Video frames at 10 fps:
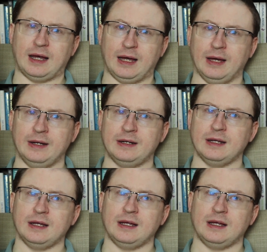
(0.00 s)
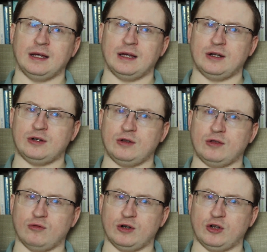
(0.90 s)
and
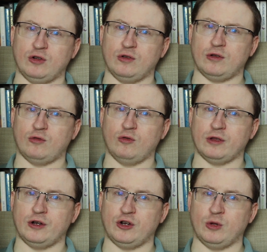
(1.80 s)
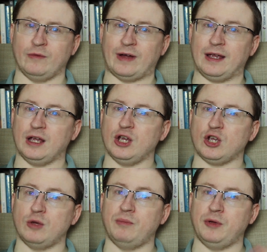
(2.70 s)
it's also to do with a
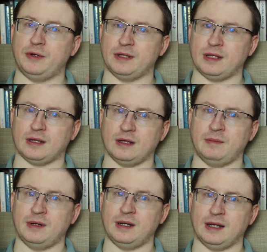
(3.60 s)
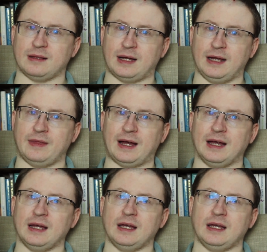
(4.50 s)
computer system, let's say,
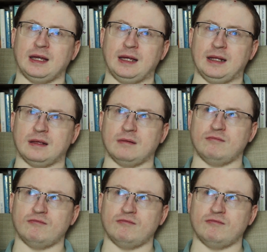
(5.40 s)
that is